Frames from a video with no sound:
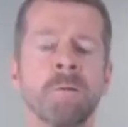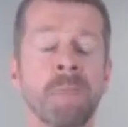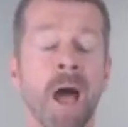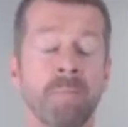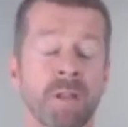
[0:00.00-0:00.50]

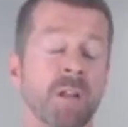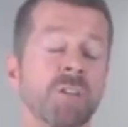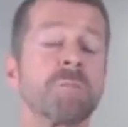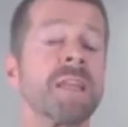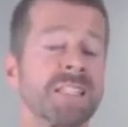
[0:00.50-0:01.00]
and
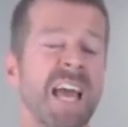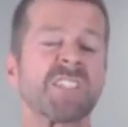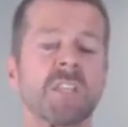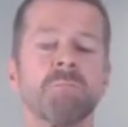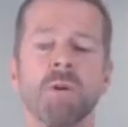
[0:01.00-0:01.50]
glutamine is
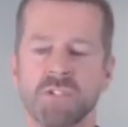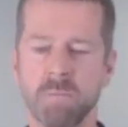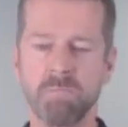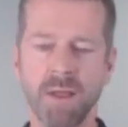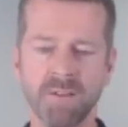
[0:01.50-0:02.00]
actually the most
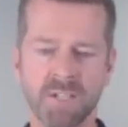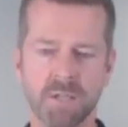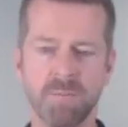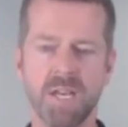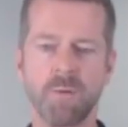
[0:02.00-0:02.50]
abundant
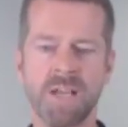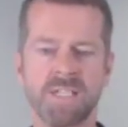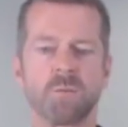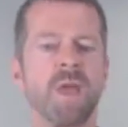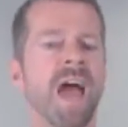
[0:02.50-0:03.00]
amino
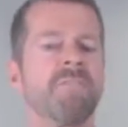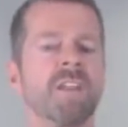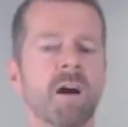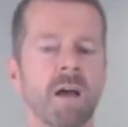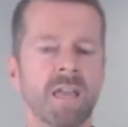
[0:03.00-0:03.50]
acid we have
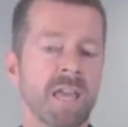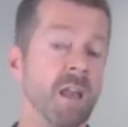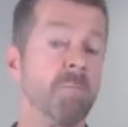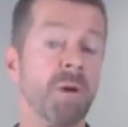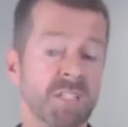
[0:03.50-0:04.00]
in
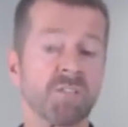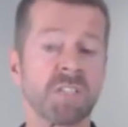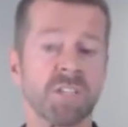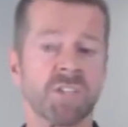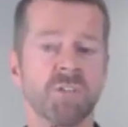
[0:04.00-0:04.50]
our muscle
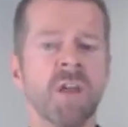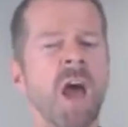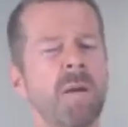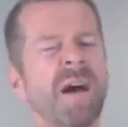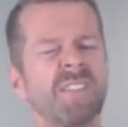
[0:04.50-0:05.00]
tissue.
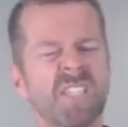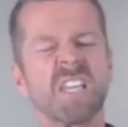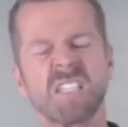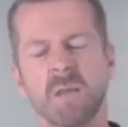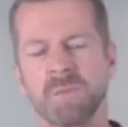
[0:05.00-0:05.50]
About
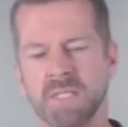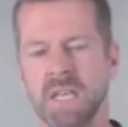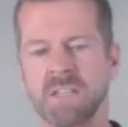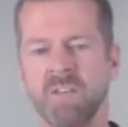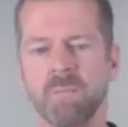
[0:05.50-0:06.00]

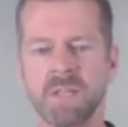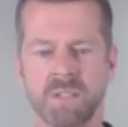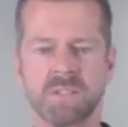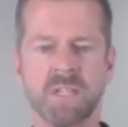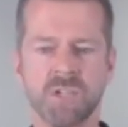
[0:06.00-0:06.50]
60% of our
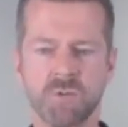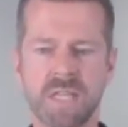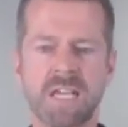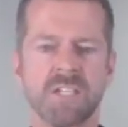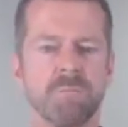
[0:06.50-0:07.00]
muscle tissue is
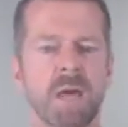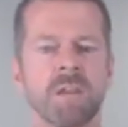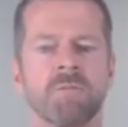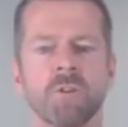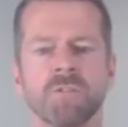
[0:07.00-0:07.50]
actually made
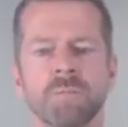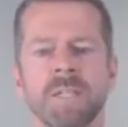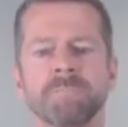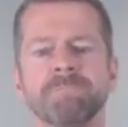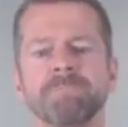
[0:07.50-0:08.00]
of
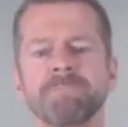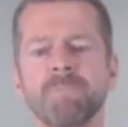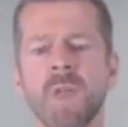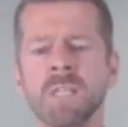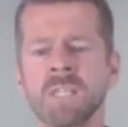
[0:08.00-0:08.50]
glutamine.
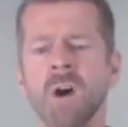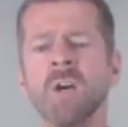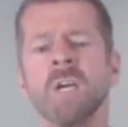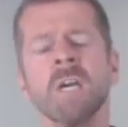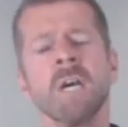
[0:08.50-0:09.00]

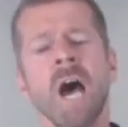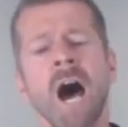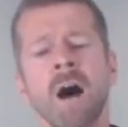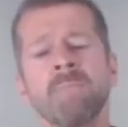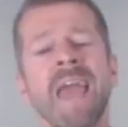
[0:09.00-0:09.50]
So
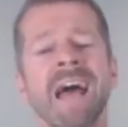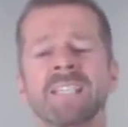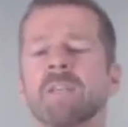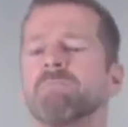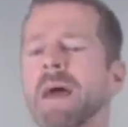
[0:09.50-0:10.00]
the
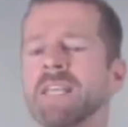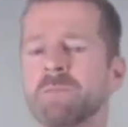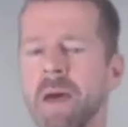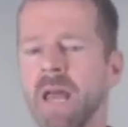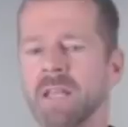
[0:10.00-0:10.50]
acid-base
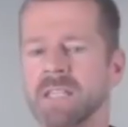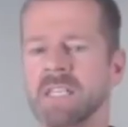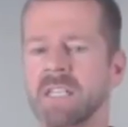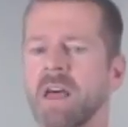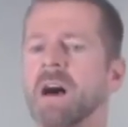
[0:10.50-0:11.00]
balance
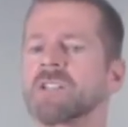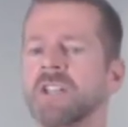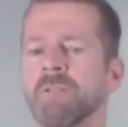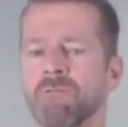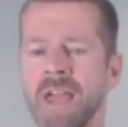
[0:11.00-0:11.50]
is
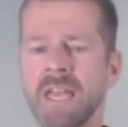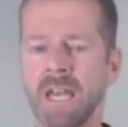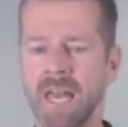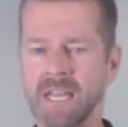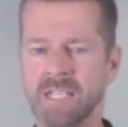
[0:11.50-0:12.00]
largely
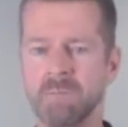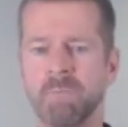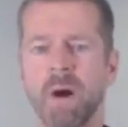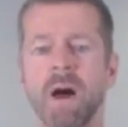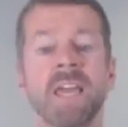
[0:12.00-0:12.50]
regulated
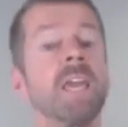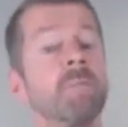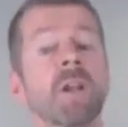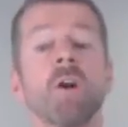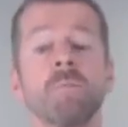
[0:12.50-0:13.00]
by
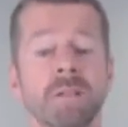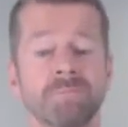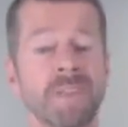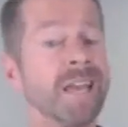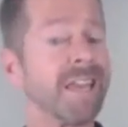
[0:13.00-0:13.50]

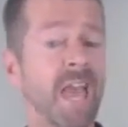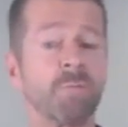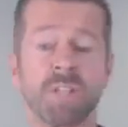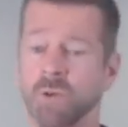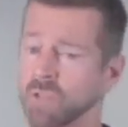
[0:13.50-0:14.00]
hemoglobin. And again,
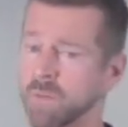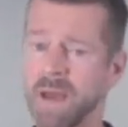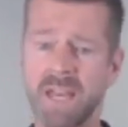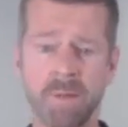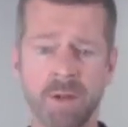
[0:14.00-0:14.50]
we talked
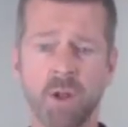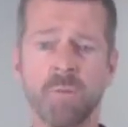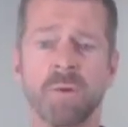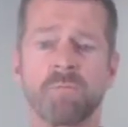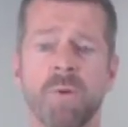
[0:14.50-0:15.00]
about
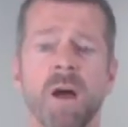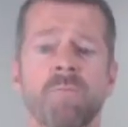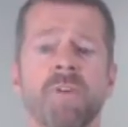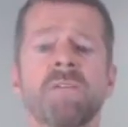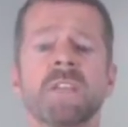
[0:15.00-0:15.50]
hemoglobin
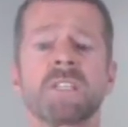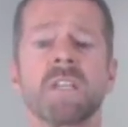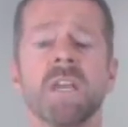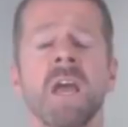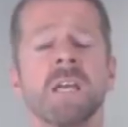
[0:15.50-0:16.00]

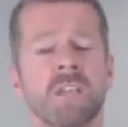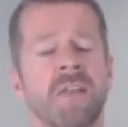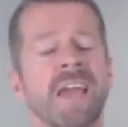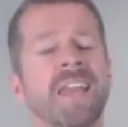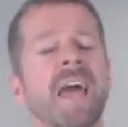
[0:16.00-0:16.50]
previously. So
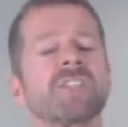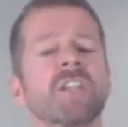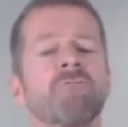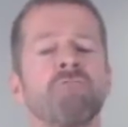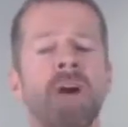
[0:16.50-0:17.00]
that can
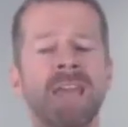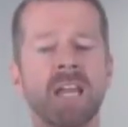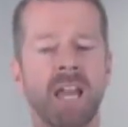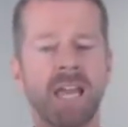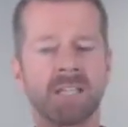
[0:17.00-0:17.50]
actually
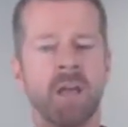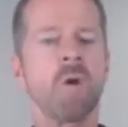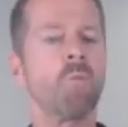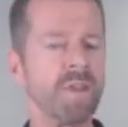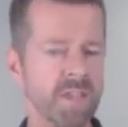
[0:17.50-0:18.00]
regulate
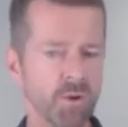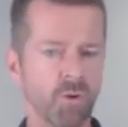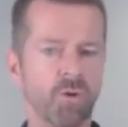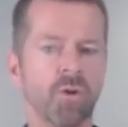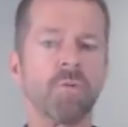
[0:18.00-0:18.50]
whether
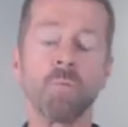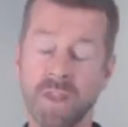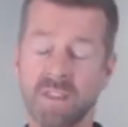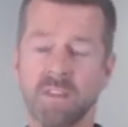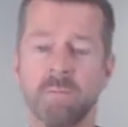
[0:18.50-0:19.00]

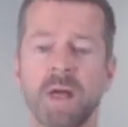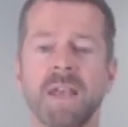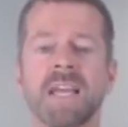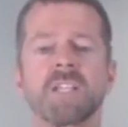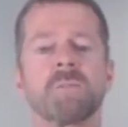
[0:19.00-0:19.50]
the blood
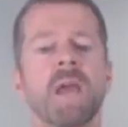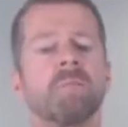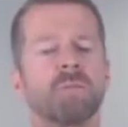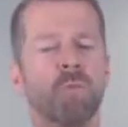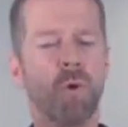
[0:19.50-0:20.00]
actually
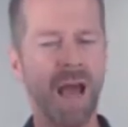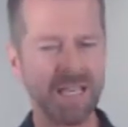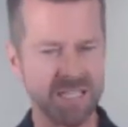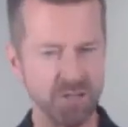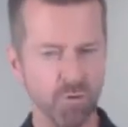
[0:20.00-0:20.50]
becomes more
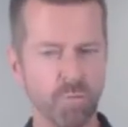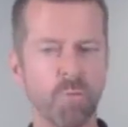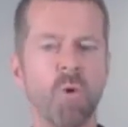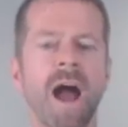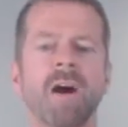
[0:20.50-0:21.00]
acid or
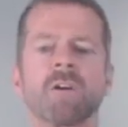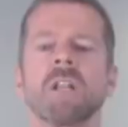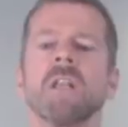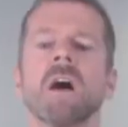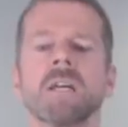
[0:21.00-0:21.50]
more
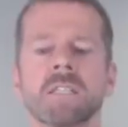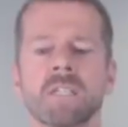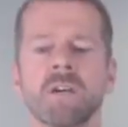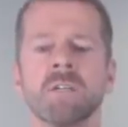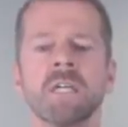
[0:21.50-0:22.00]
alkaline.
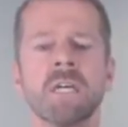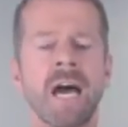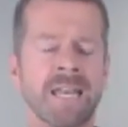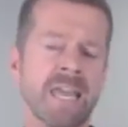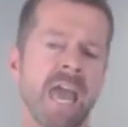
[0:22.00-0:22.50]
So,
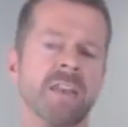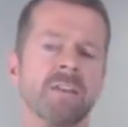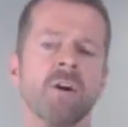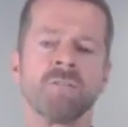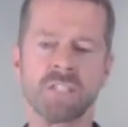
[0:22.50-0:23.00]
and again,
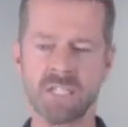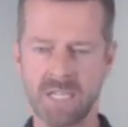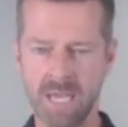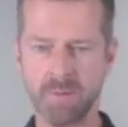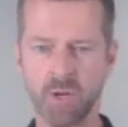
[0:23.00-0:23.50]
obviously
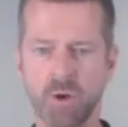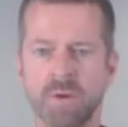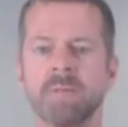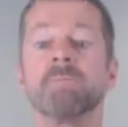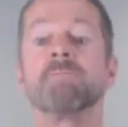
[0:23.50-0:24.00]

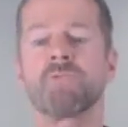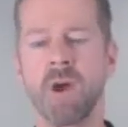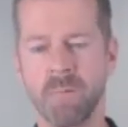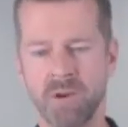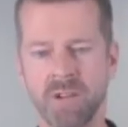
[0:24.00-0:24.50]
hemoglobin
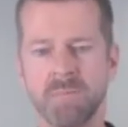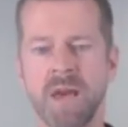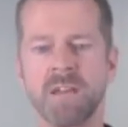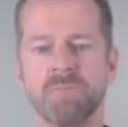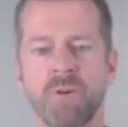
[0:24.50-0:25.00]
primarily
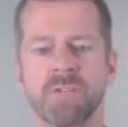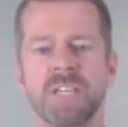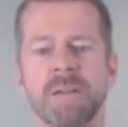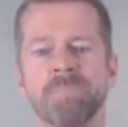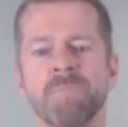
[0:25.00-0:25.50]
made of
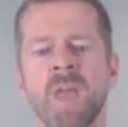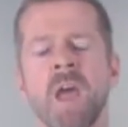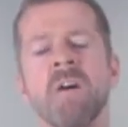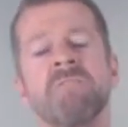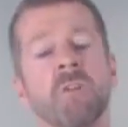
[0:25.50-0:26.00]
protein.
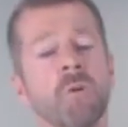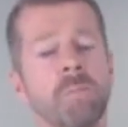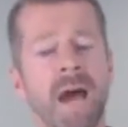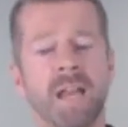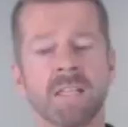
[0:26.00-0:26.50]
Fluid
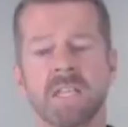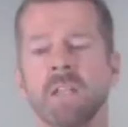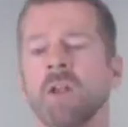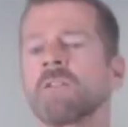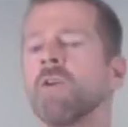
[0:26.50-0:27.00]
balance, a
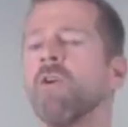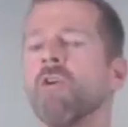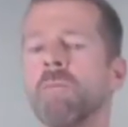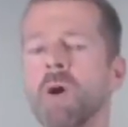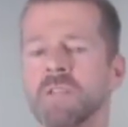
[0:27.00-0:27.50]
lot of the
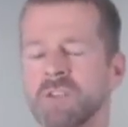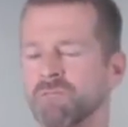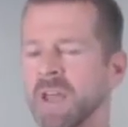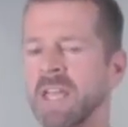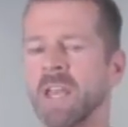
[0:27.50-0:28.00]
hormones that
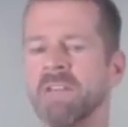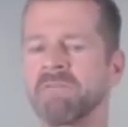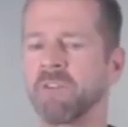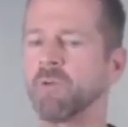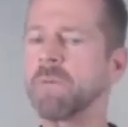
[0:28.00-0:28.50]
regulate
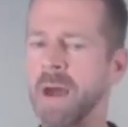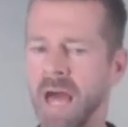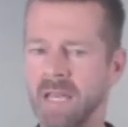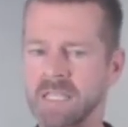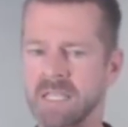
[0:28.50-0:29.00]
fluid
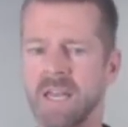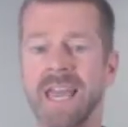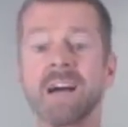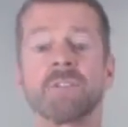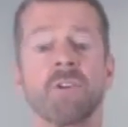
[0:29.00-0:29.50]
balance, like
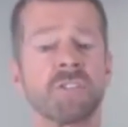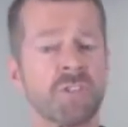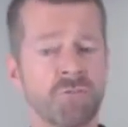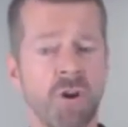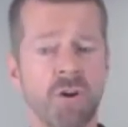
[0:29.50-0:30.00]

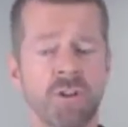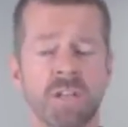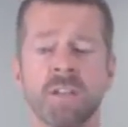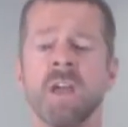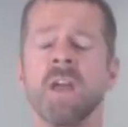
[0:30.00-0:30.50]
aldosterone and